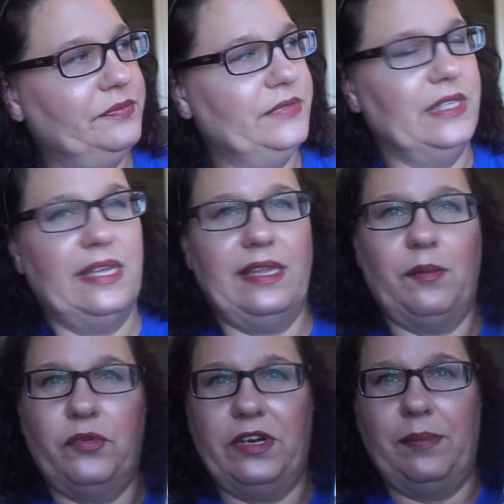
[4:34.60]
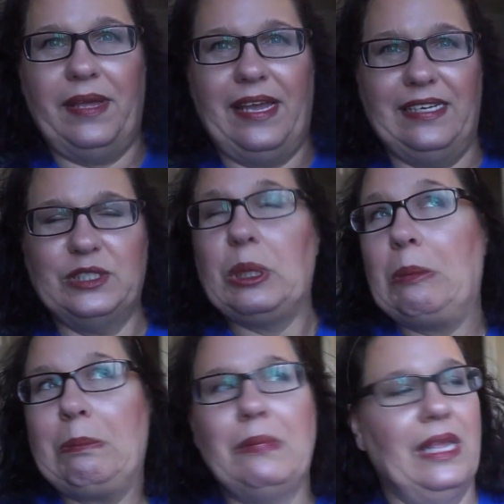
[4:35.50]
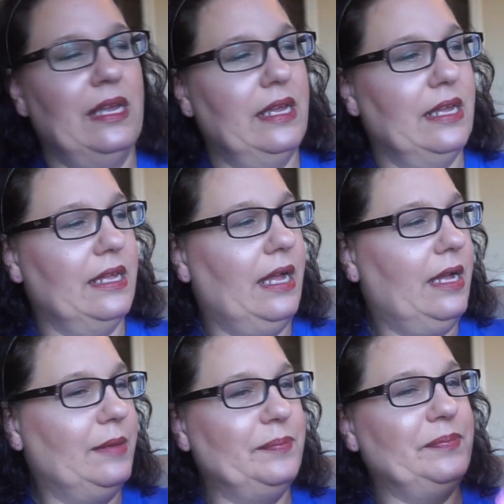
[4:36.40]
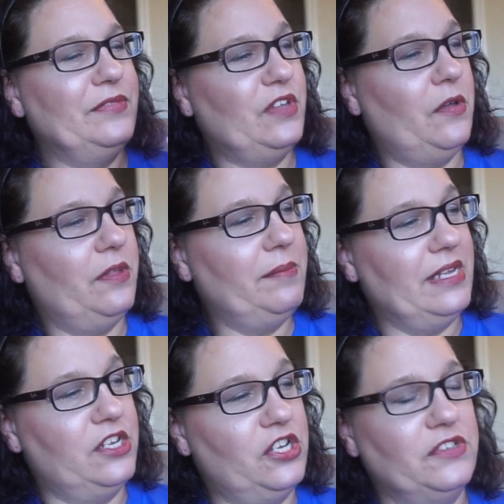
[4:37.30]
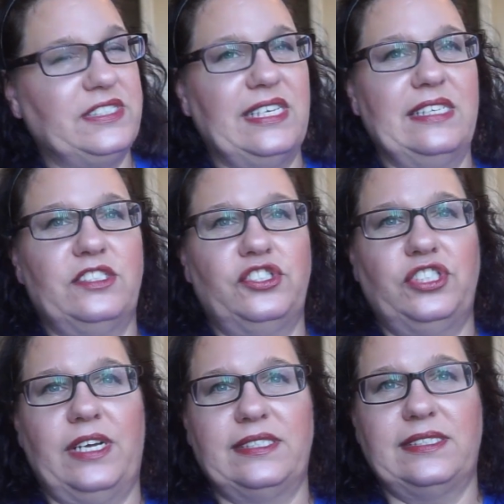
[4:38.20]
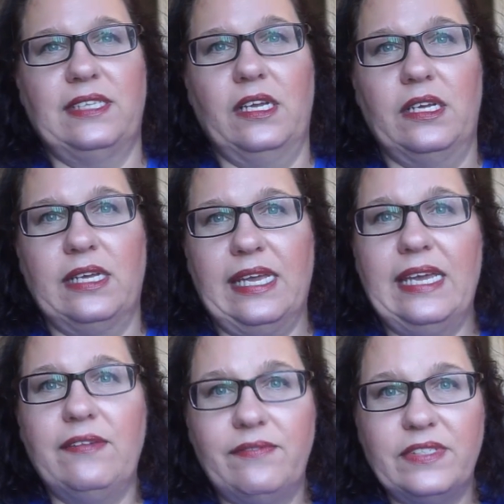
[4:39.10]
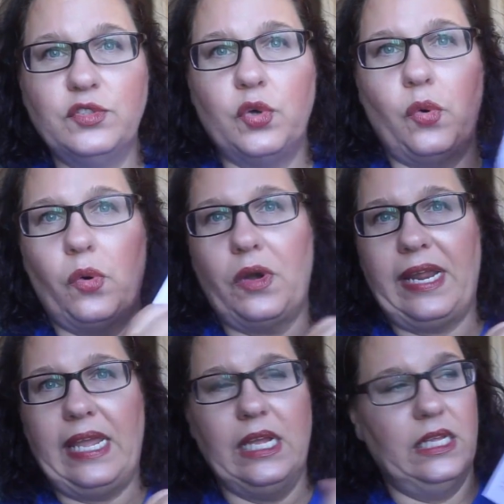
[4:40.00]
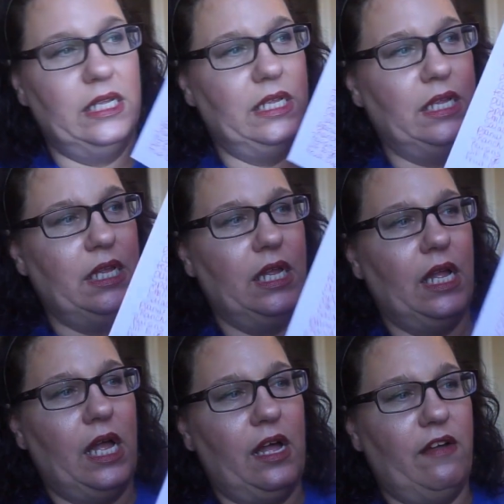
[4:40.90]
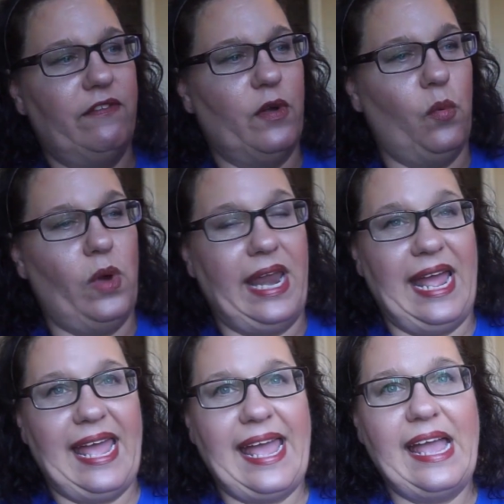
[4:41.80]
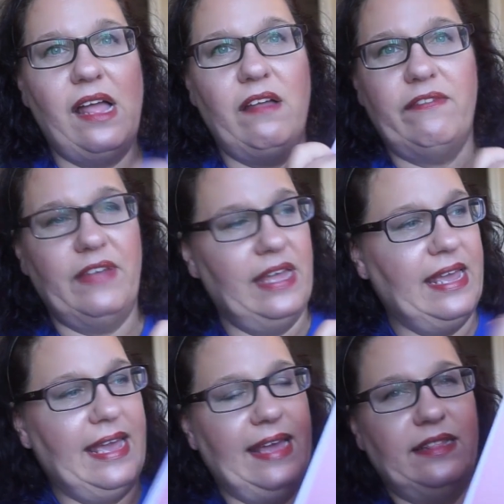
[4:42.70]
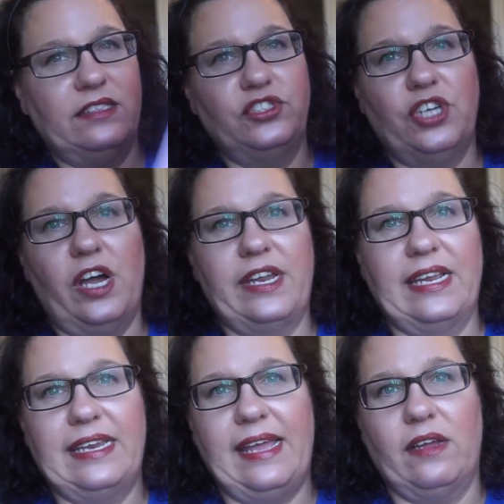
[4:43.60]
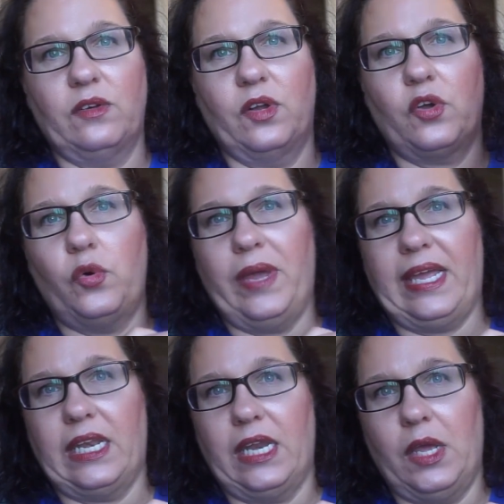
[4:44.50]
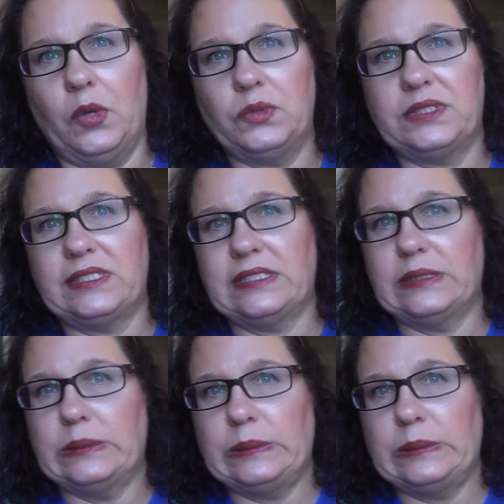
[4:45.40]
Look at that pretty page. So the menus is just inventory of what I have, and then jotting down quick notes